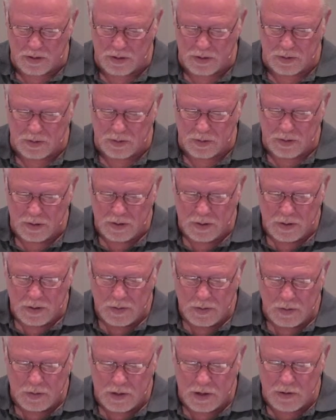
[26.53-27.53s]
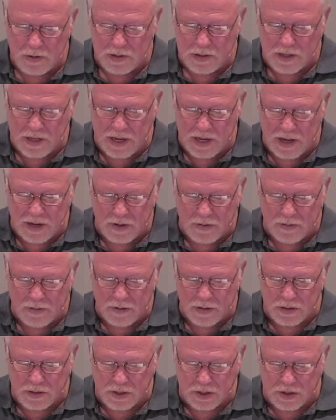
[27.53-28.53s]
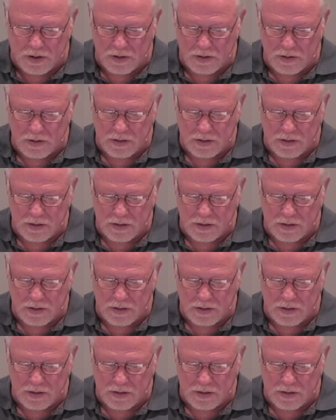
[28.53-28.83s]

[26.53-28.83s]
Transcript: So we're nearing the end of this year.